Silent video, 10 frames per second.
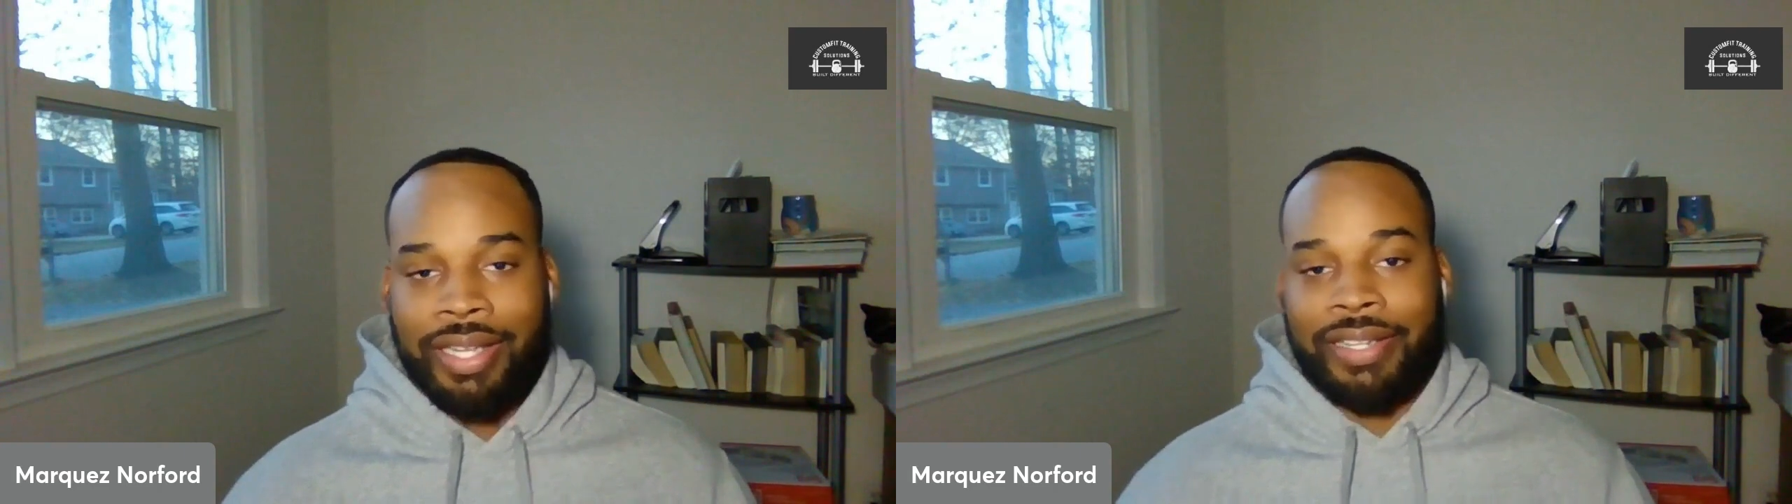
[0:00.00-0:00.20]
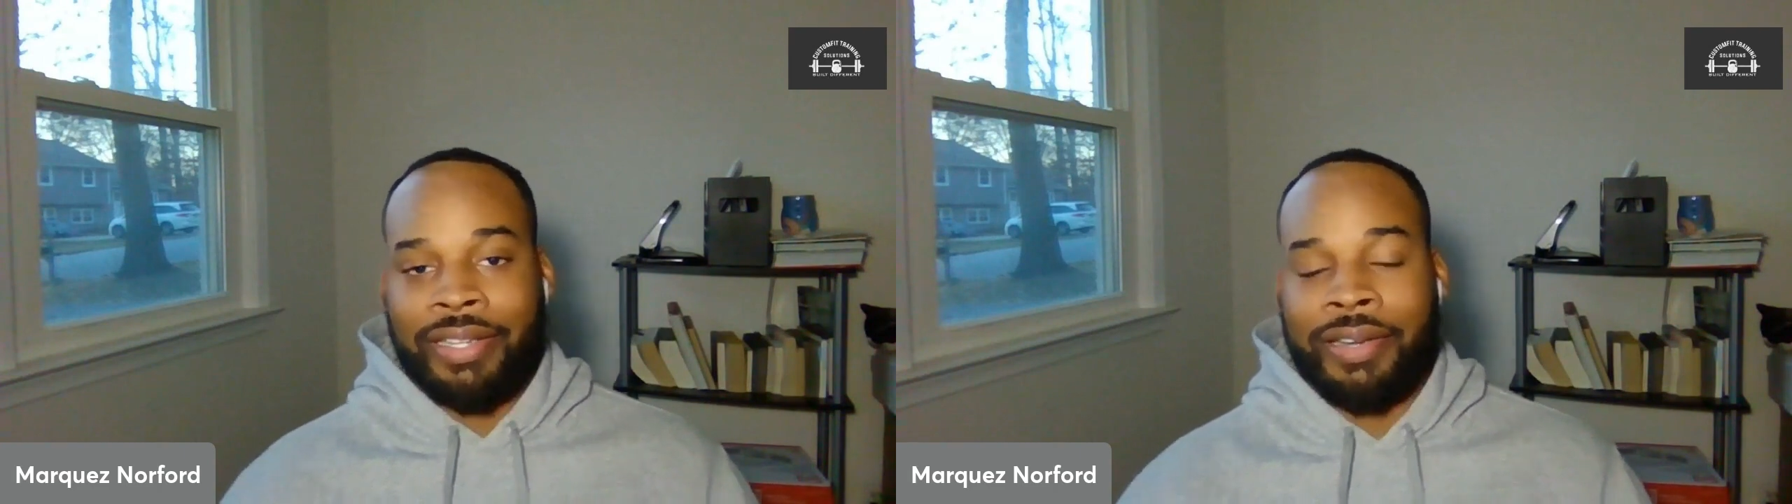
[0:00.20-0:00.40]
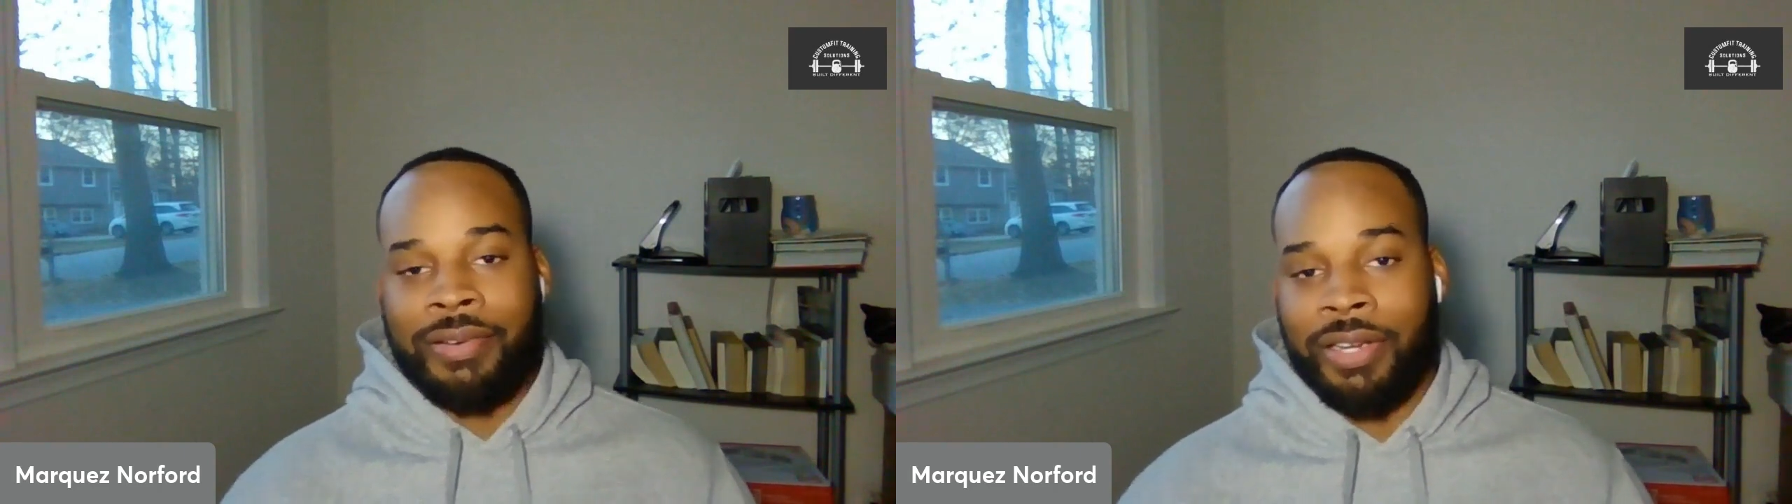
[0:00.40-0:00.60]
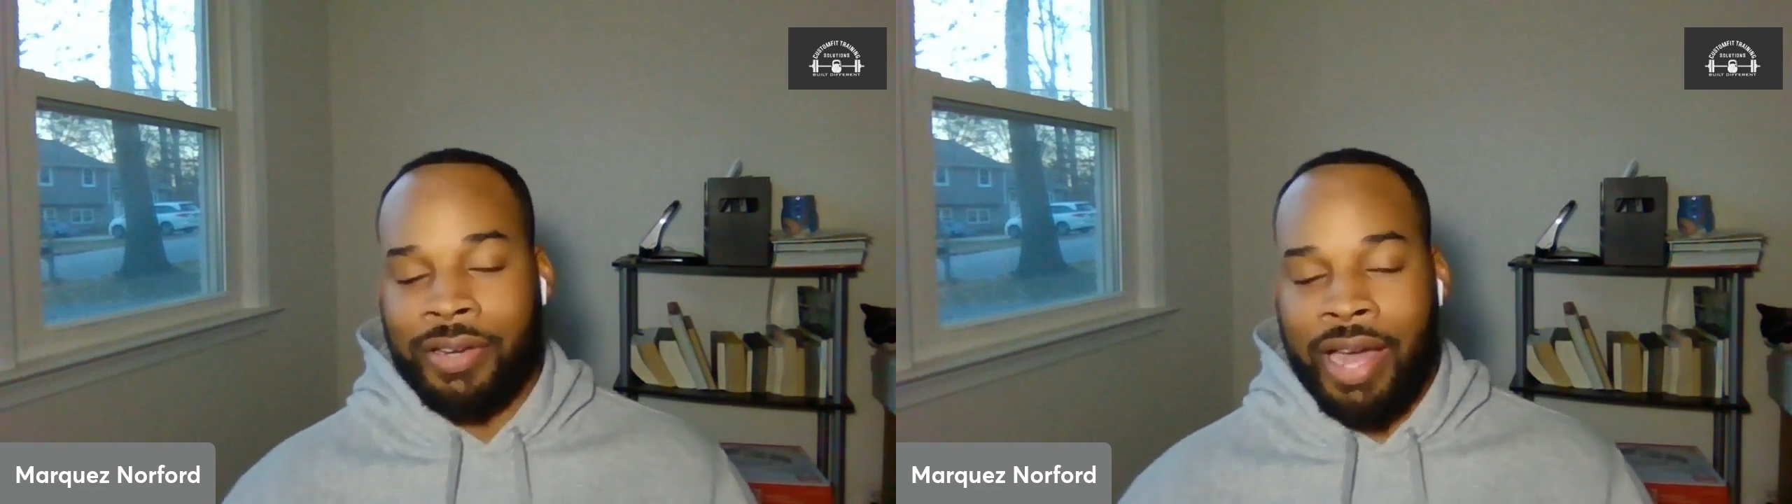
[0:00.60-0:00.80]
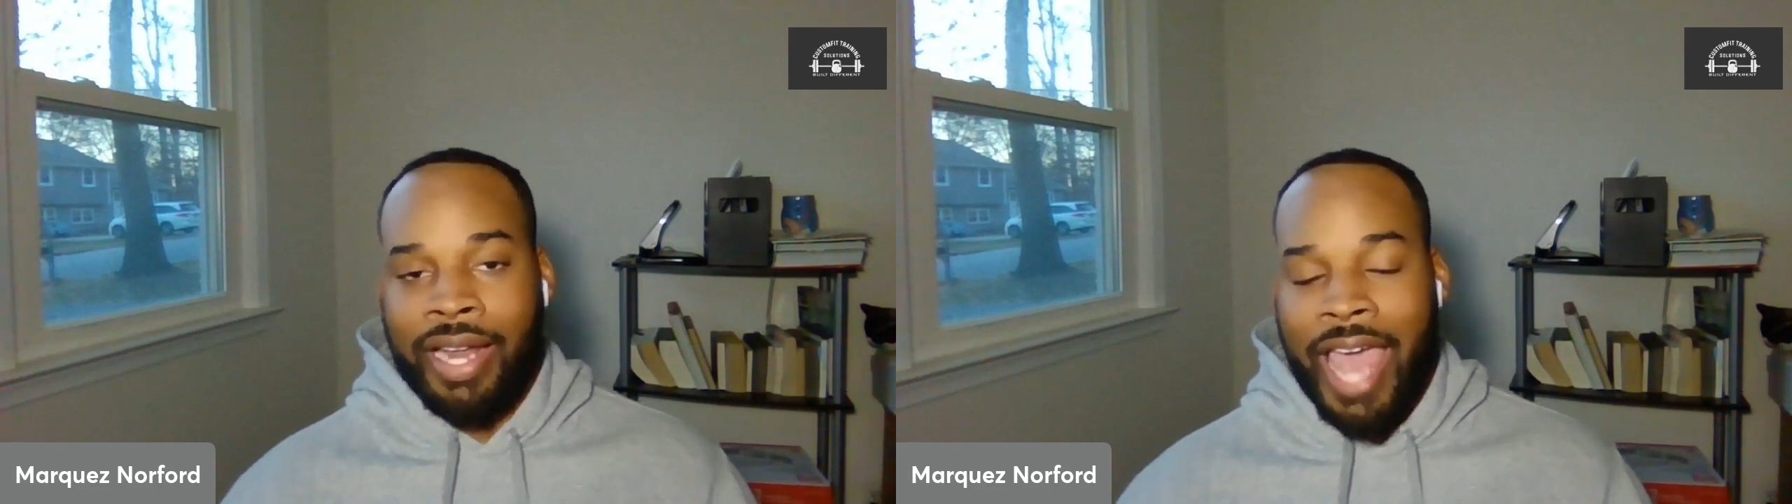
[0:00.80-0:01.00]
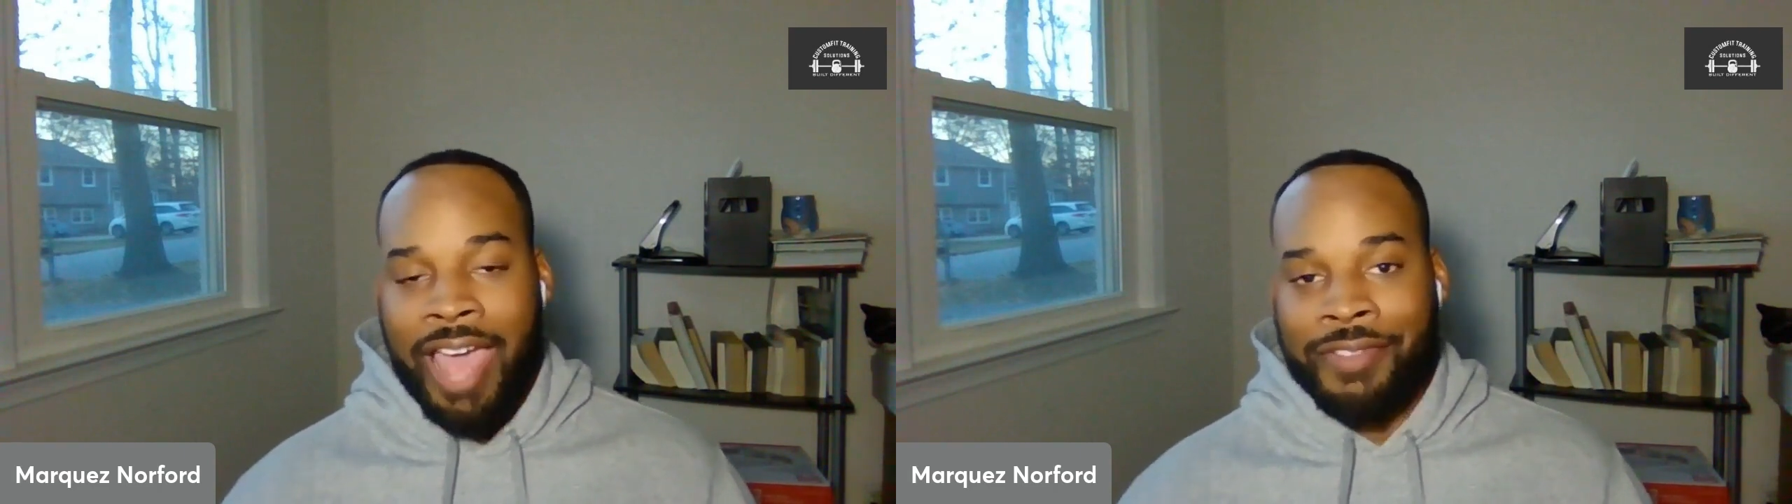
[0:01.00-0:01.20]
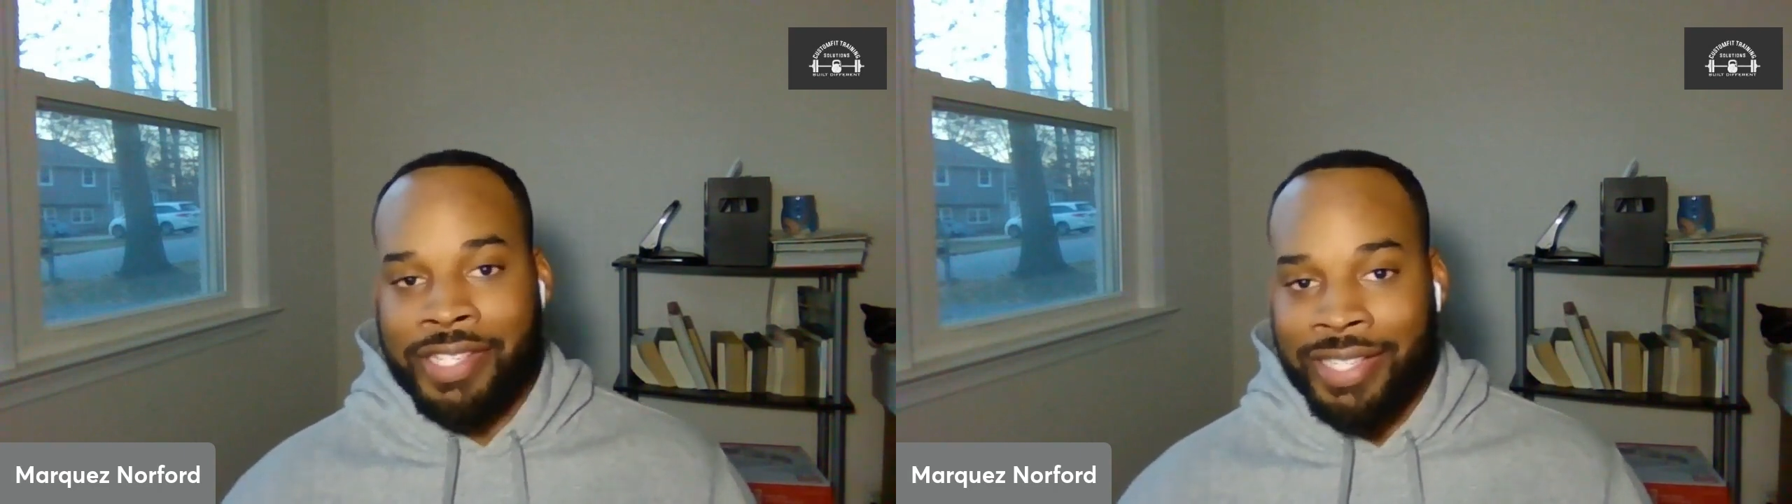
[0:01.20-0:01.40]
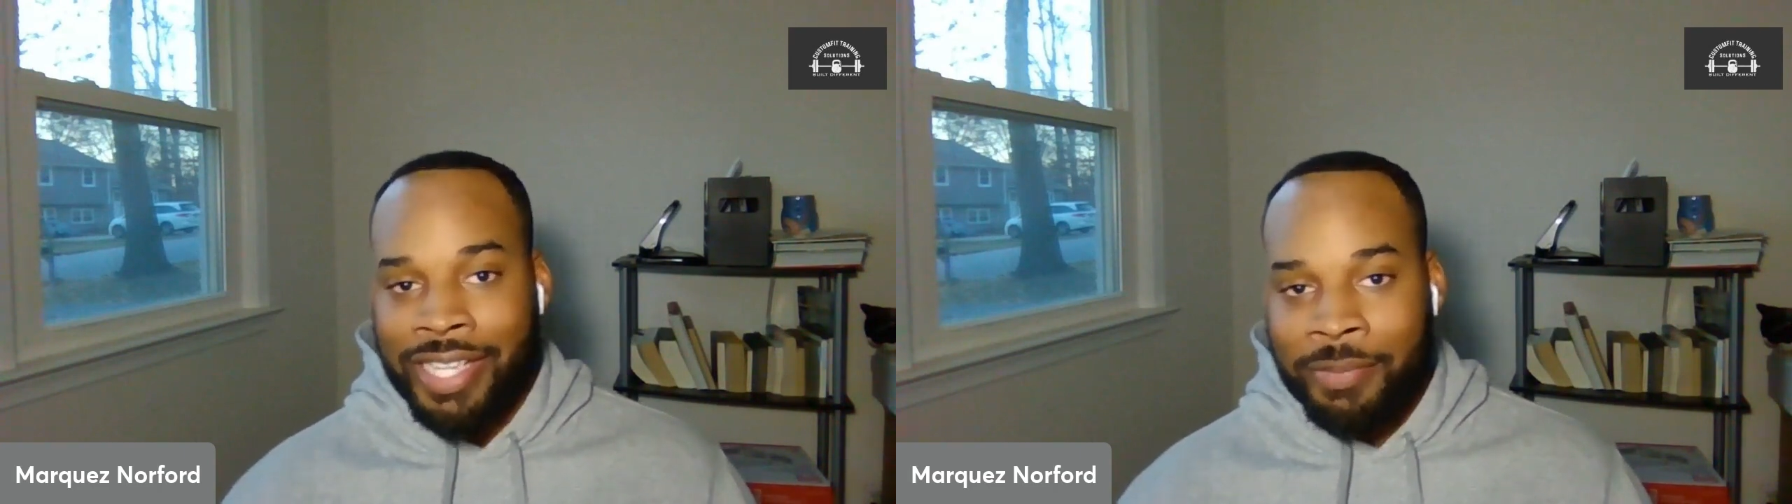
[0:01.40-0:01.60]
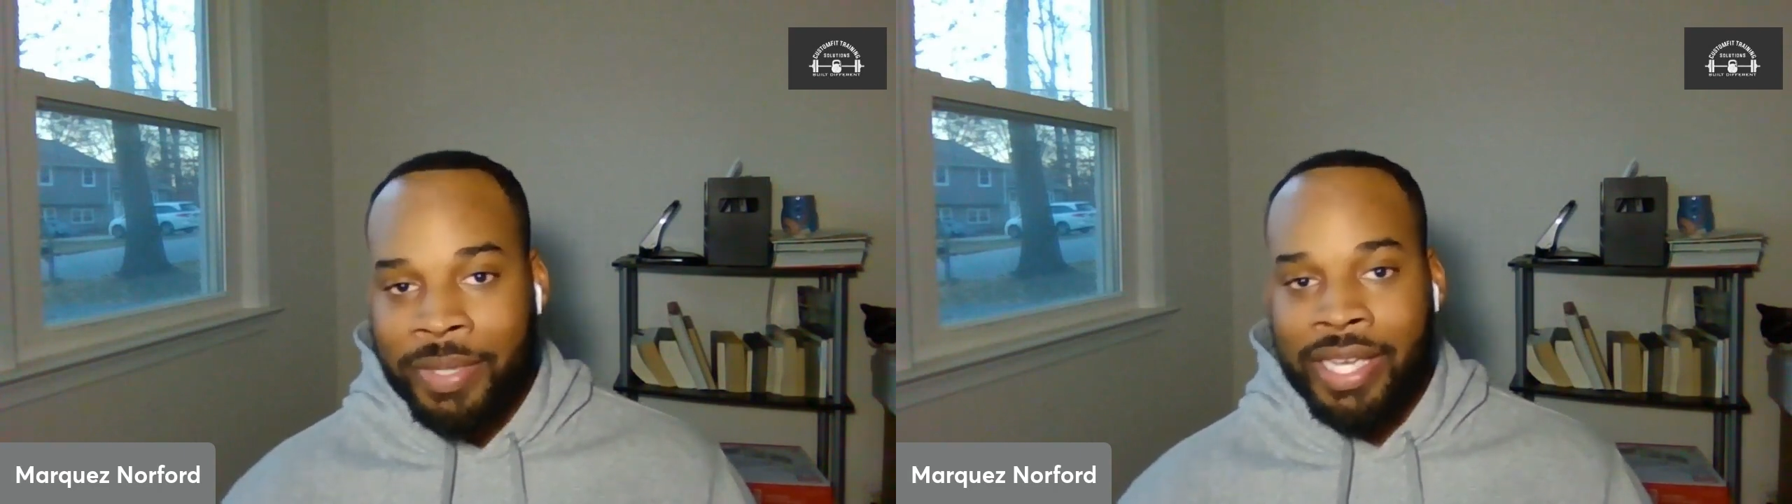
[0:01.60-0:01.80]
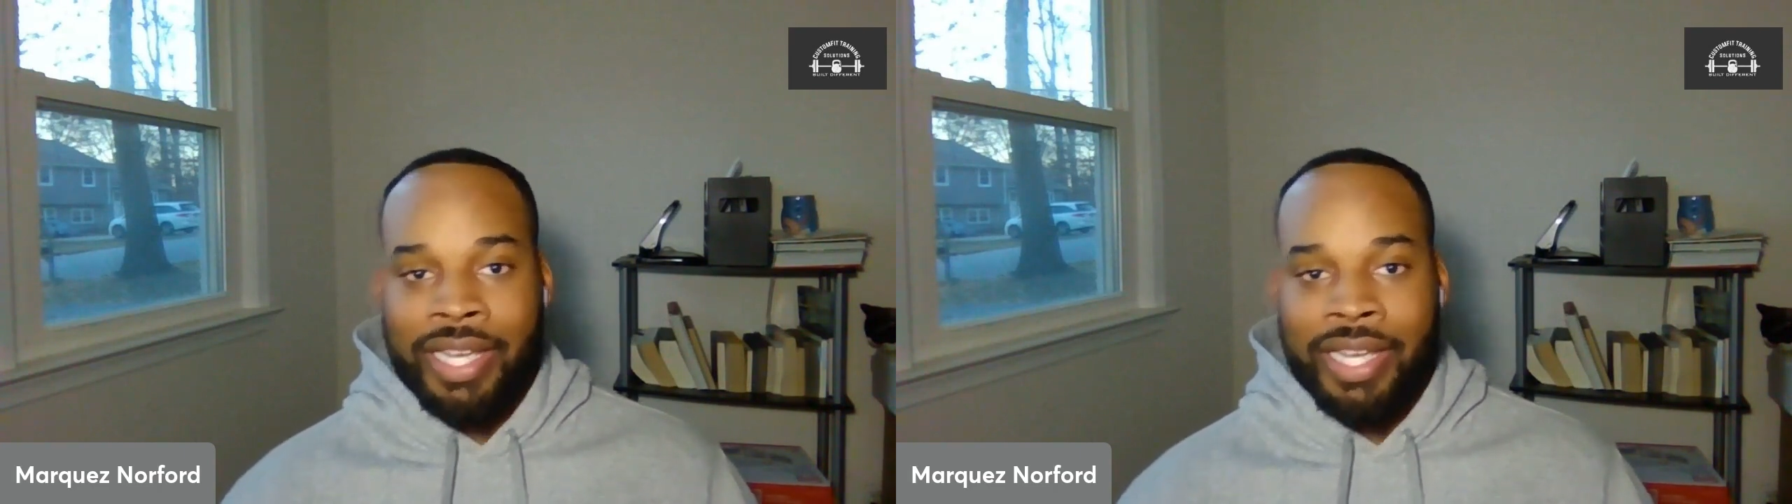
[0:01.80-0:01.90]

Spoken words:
you're not half asleep.